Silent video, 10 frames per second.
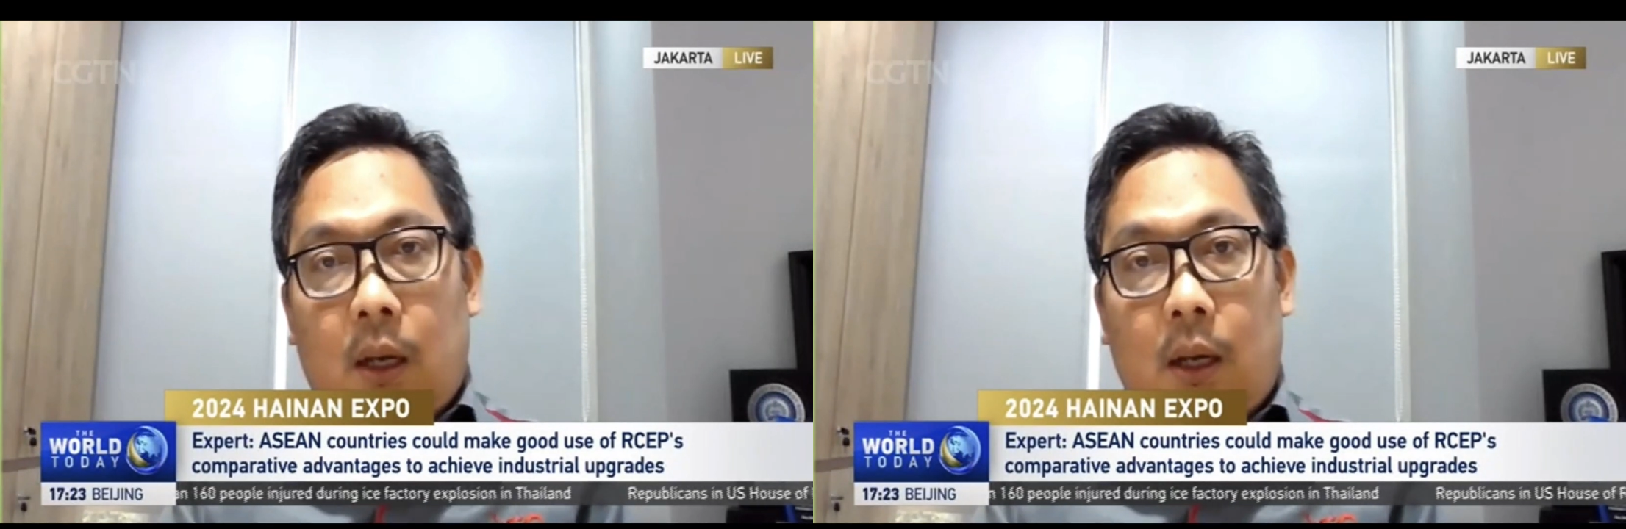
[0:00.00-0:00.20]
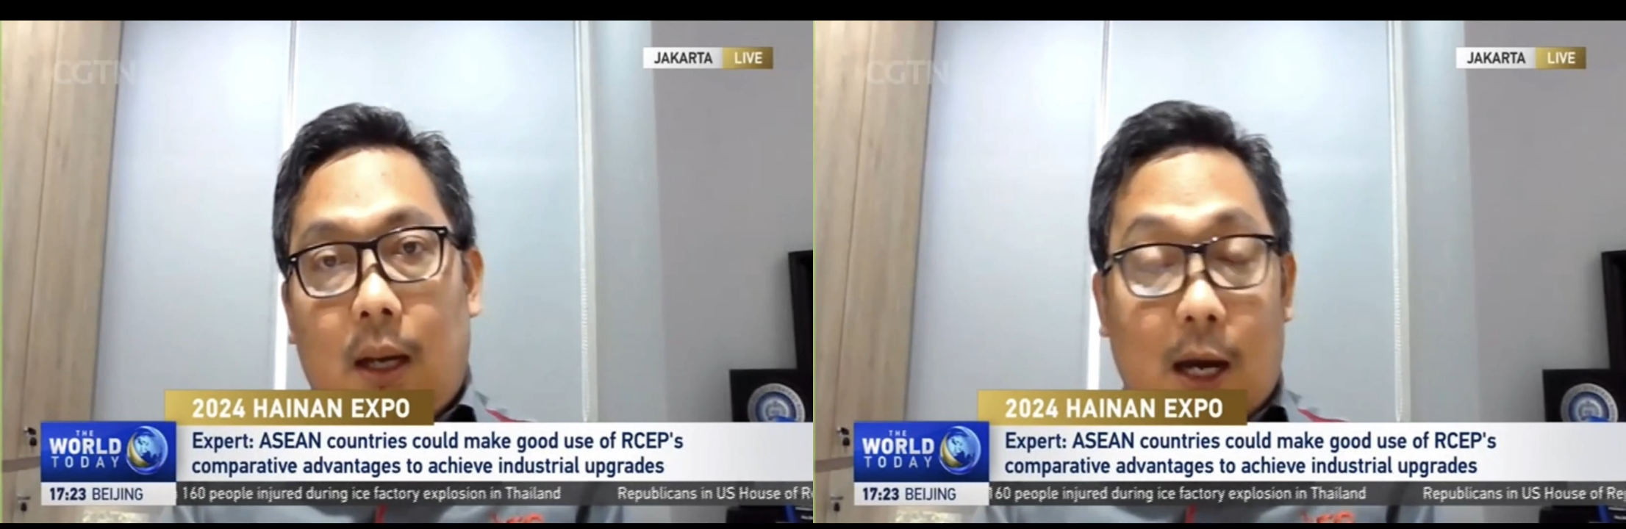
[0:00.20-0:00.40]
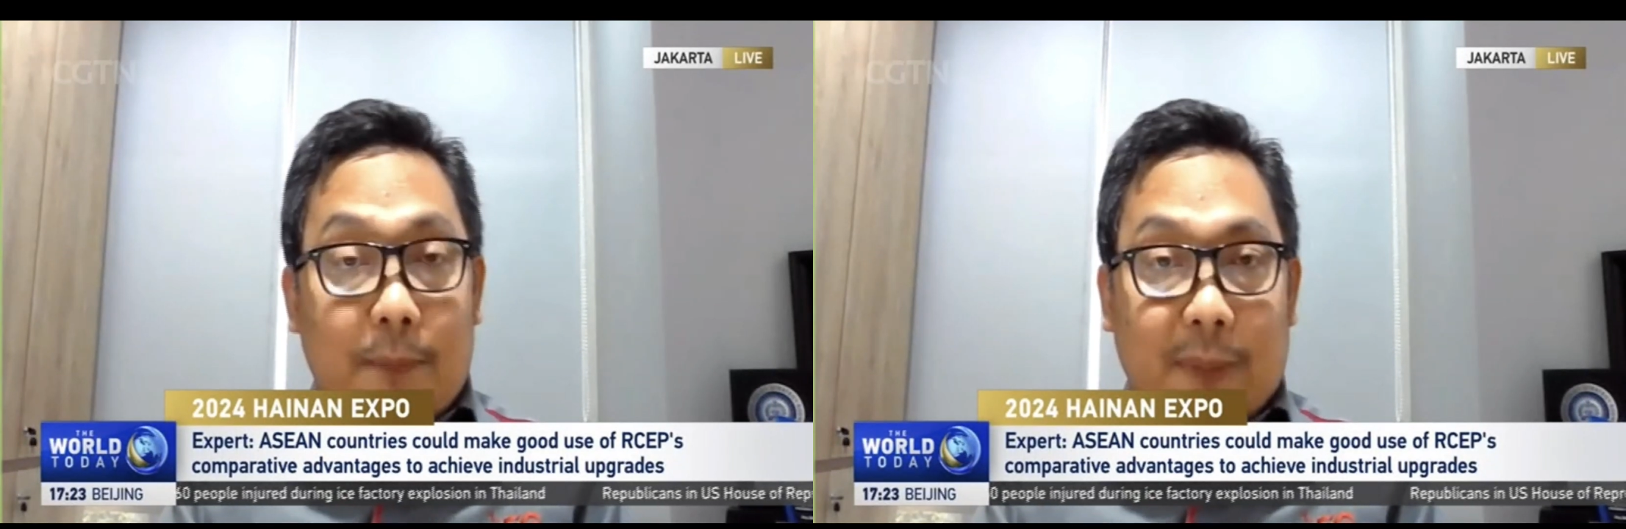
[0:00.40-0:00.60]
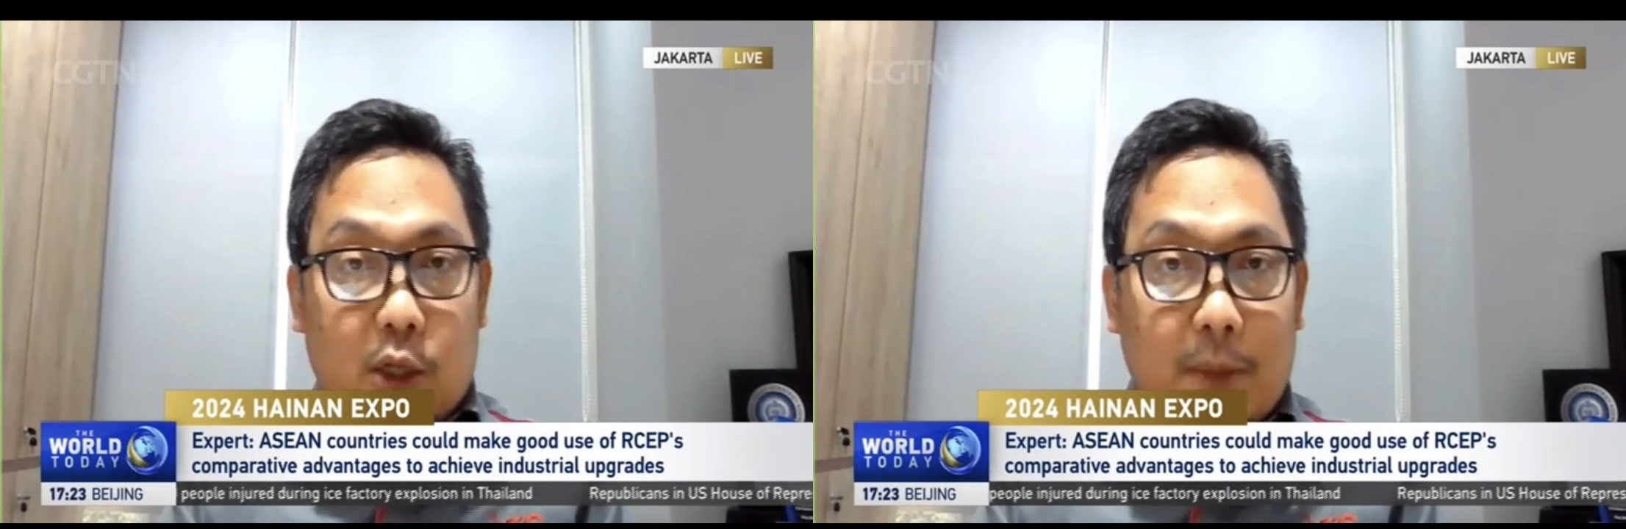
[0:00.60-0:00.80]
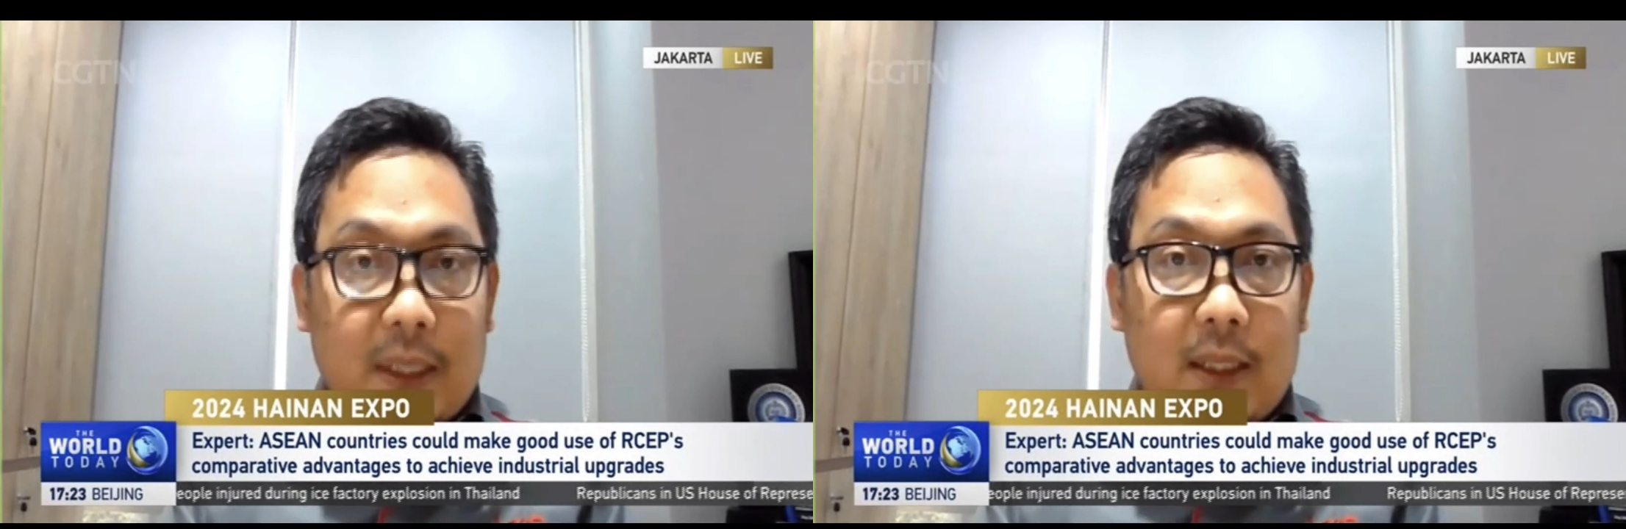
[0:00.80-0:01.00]
are
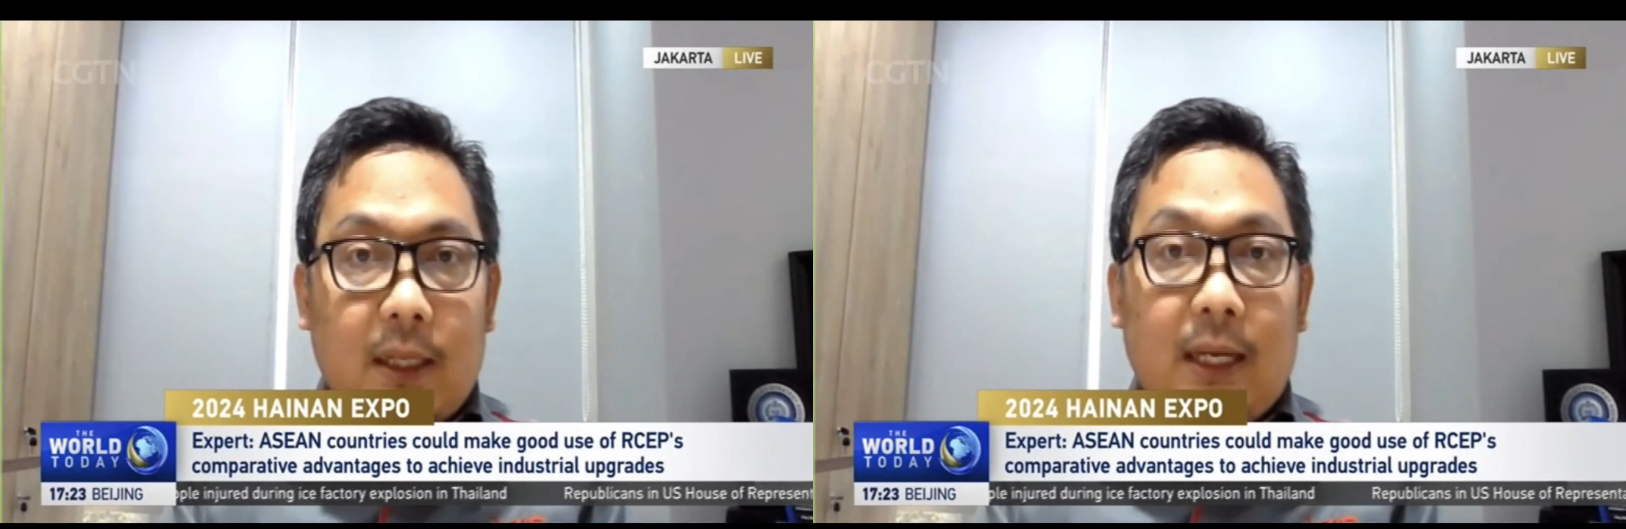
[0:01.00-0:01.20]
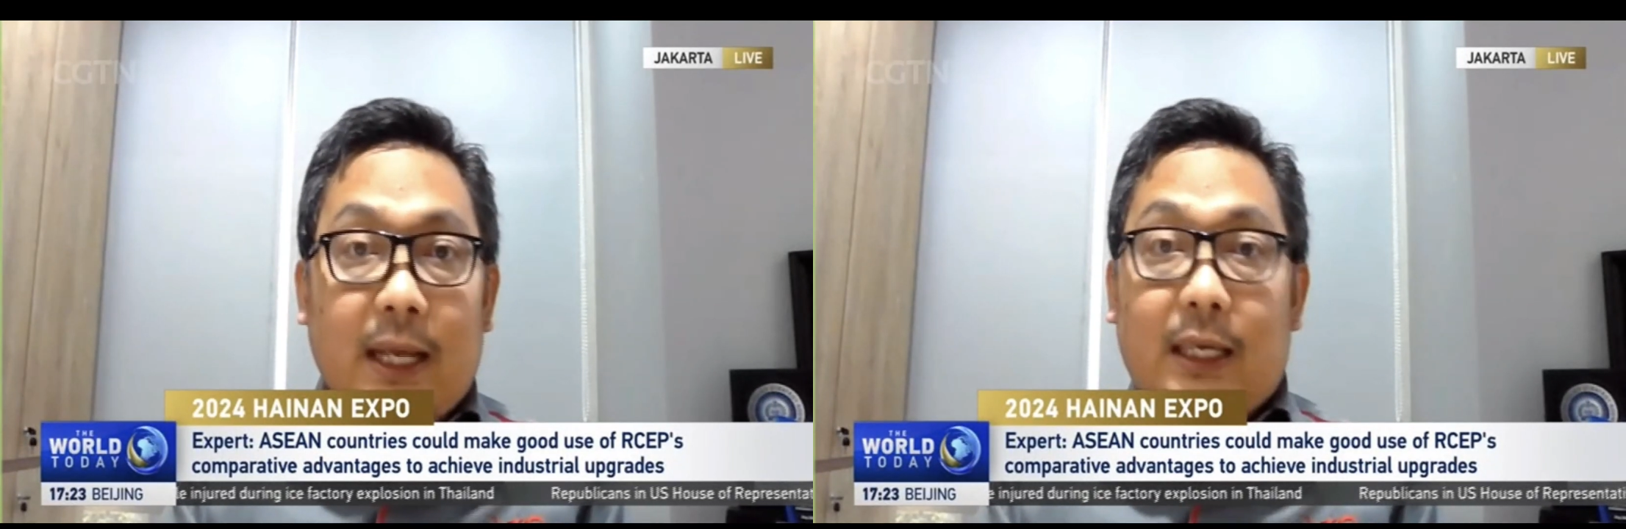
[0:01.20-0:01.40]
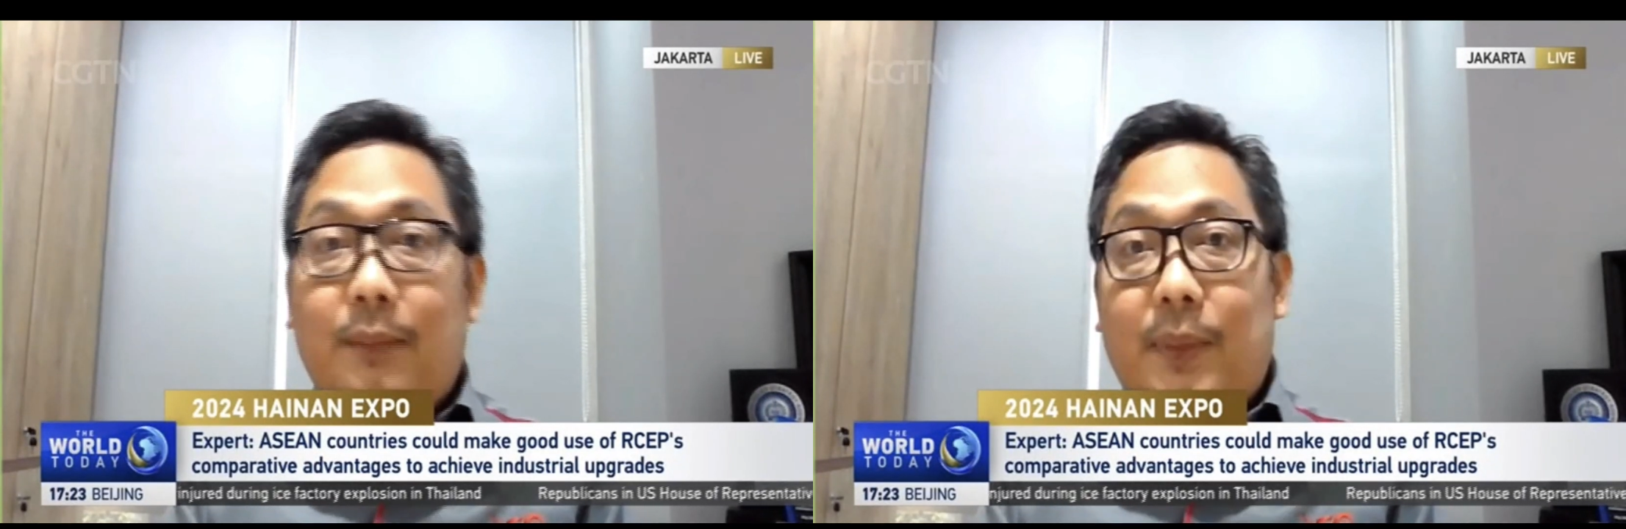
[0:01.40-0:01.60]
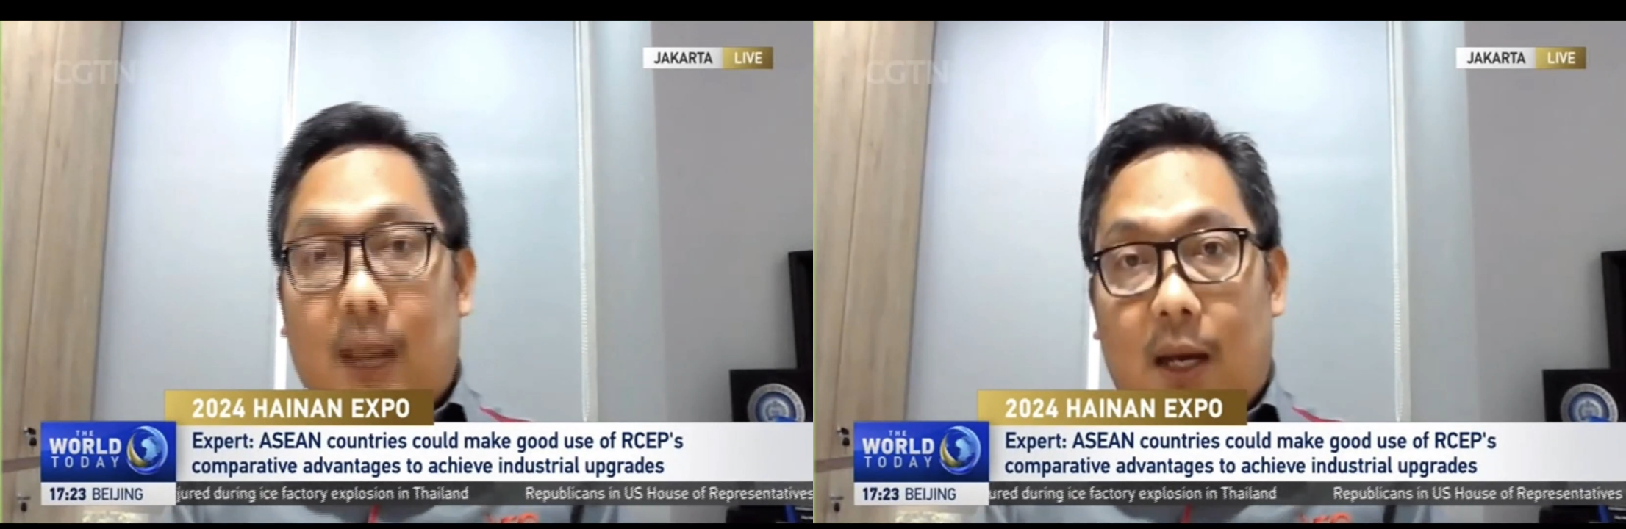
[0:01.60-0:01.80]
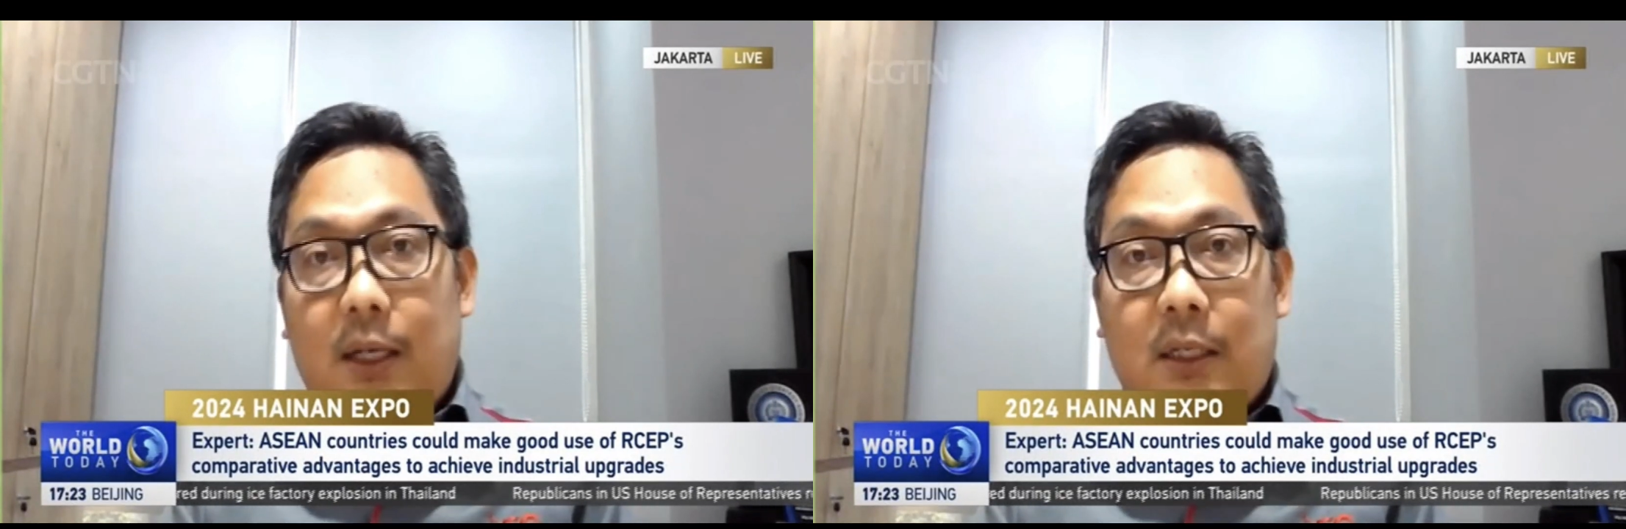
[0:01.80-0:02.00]
predominantly lagging
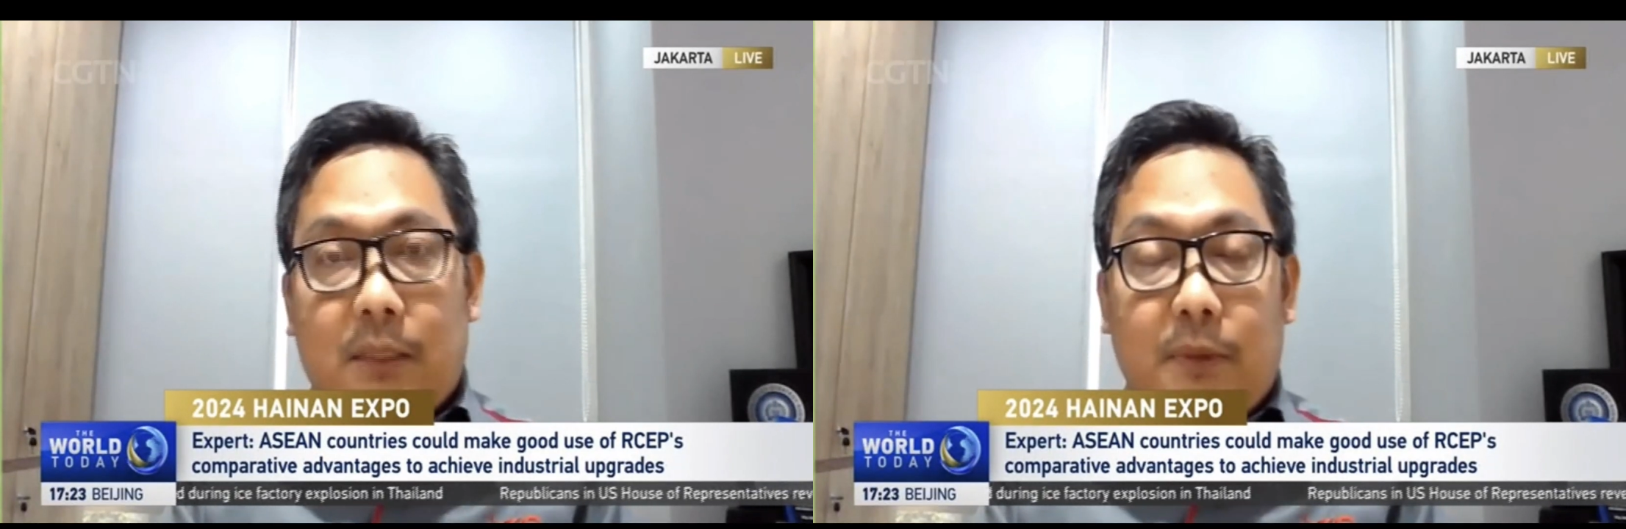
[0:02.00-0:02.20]
behind